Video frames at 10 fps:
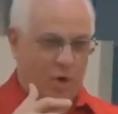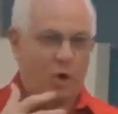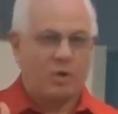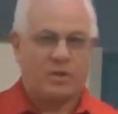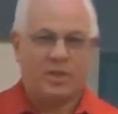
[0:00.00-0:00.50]

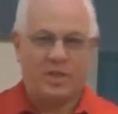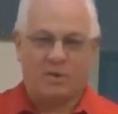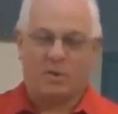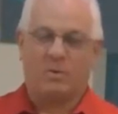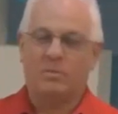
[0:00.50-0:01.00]

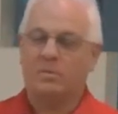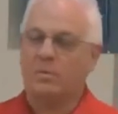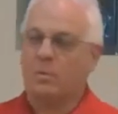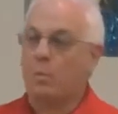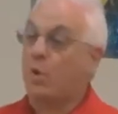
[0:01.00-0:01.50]
earthly or,
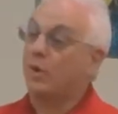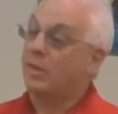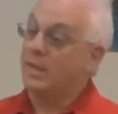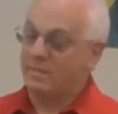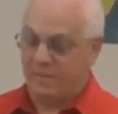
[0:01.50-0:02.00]
or
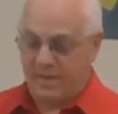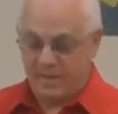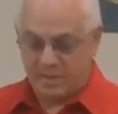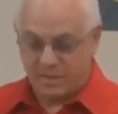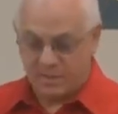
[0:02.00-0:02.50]
worldly
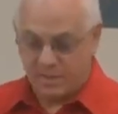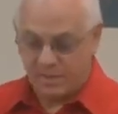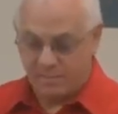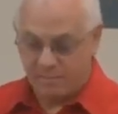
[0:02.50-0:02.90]
advice.